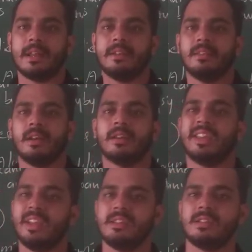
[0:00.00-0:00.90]
the
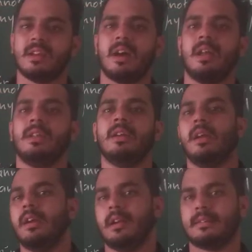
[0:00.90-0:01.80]
heat and
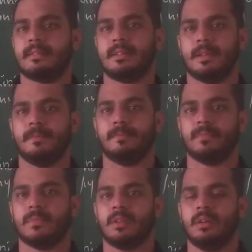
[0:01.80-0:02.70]
electricity.
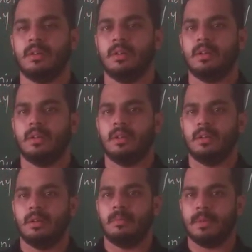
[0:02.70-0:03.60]

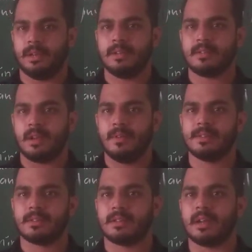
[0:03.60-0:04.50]
Metals always
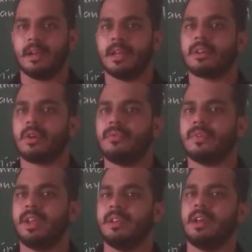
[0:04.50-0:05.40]
conductor of
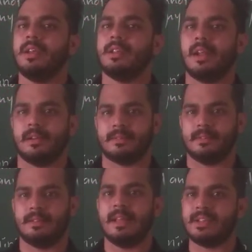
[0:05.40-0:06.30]
heat and
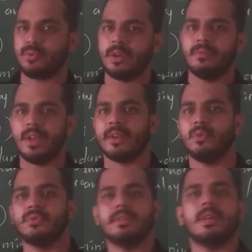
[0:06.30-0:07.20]
electricity. That's why we are
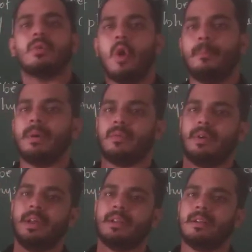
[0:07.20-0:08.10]
using the copper
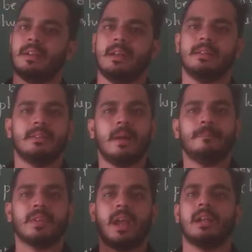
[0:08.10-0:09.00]
wire in the
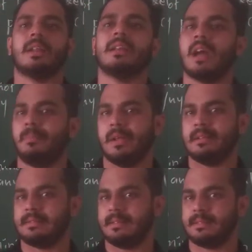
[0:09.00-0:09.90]
electric
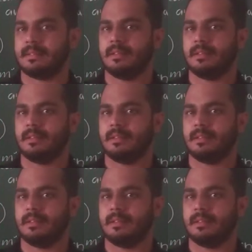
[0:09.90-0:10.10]
appliances.